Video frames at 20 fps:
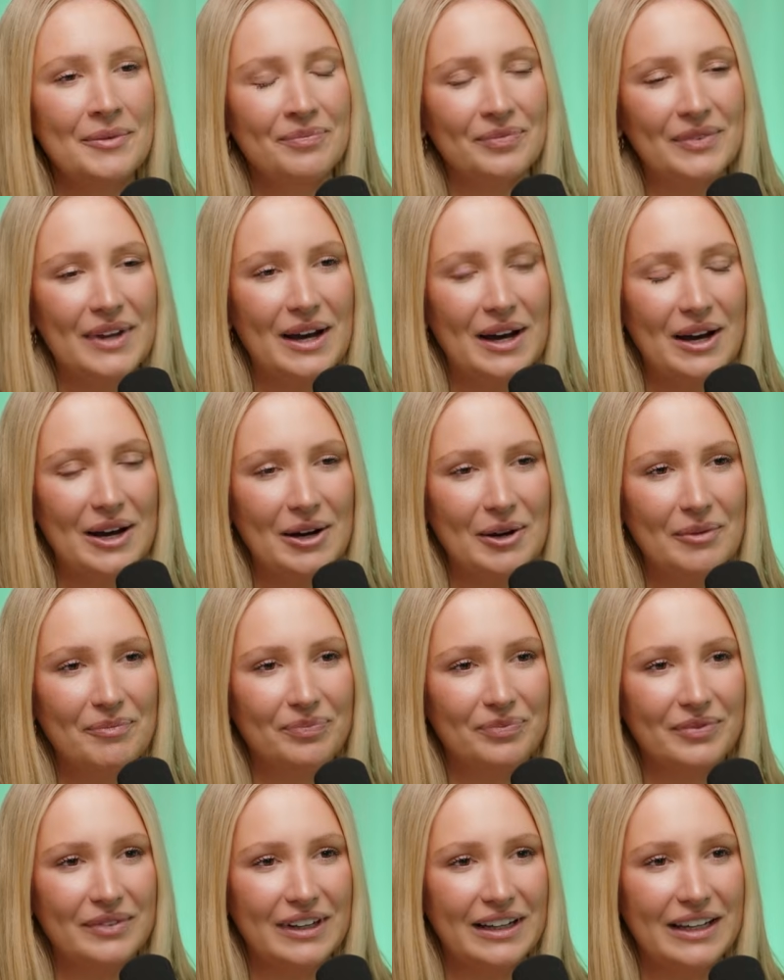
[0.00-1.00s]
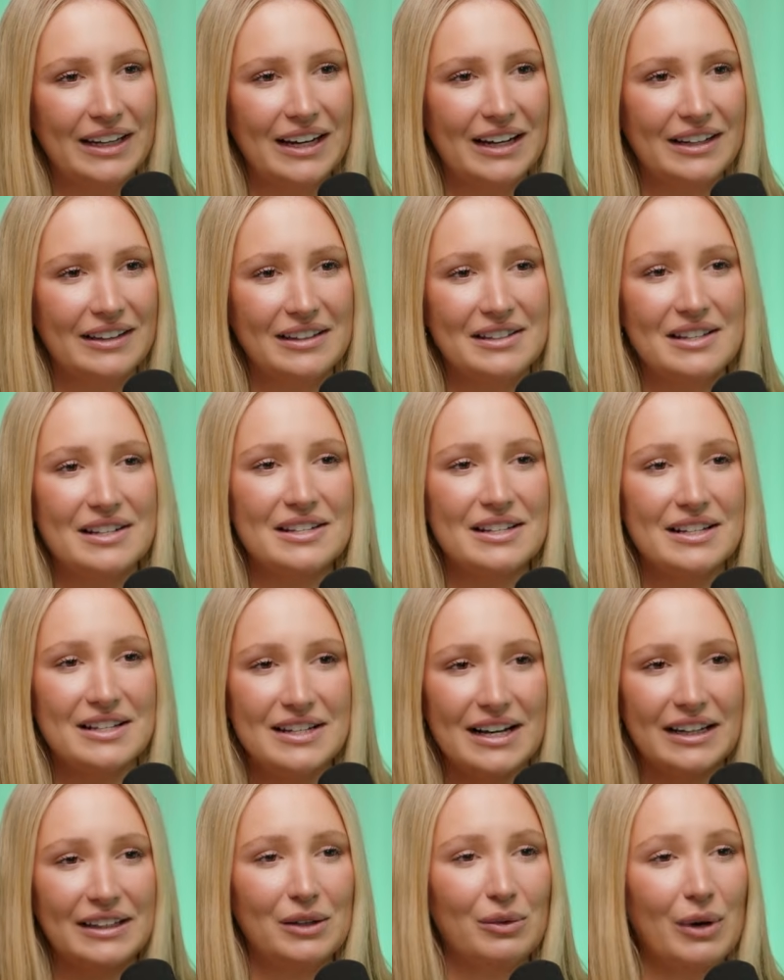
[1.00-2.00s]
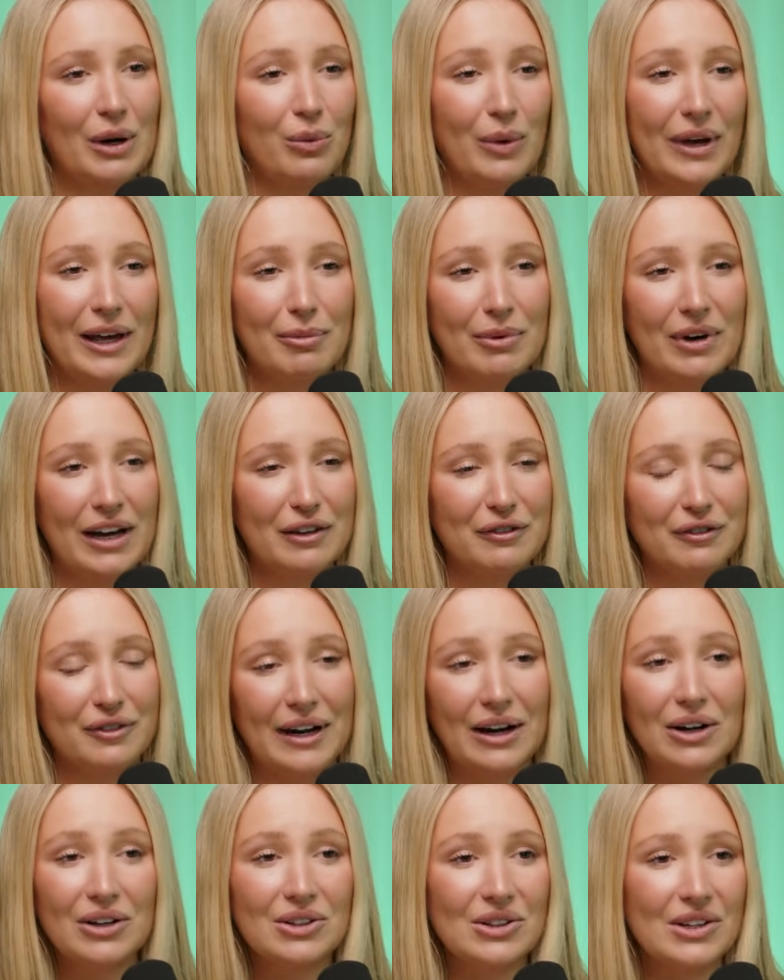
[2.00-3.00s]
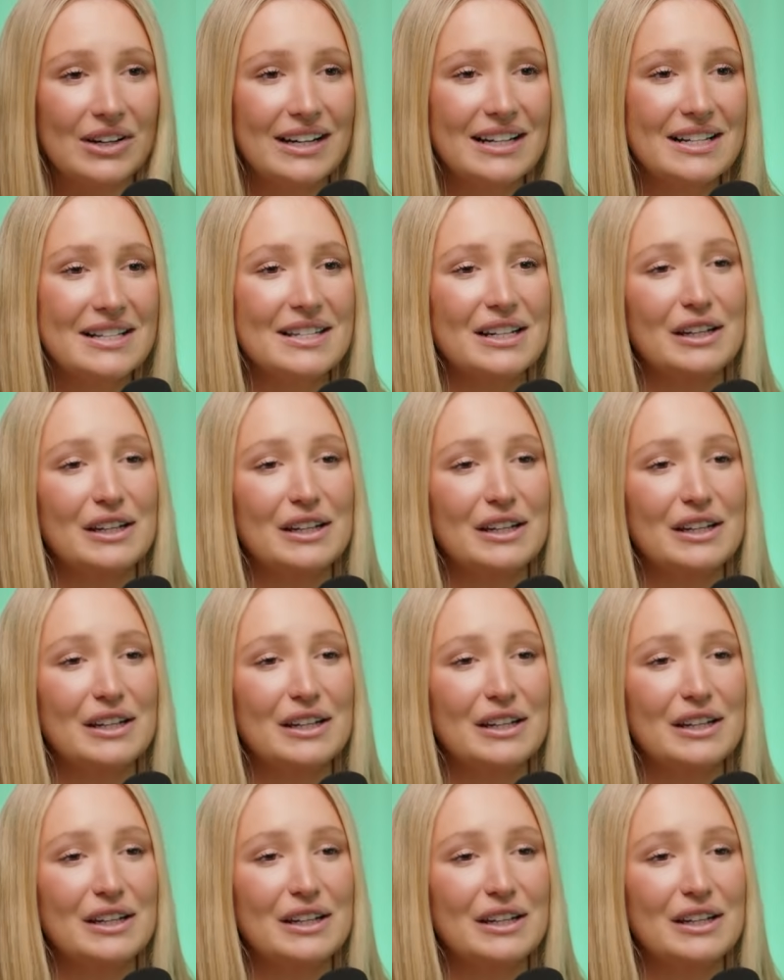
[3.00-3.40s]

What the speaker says: Again, this is exactly what we're buying for our clients.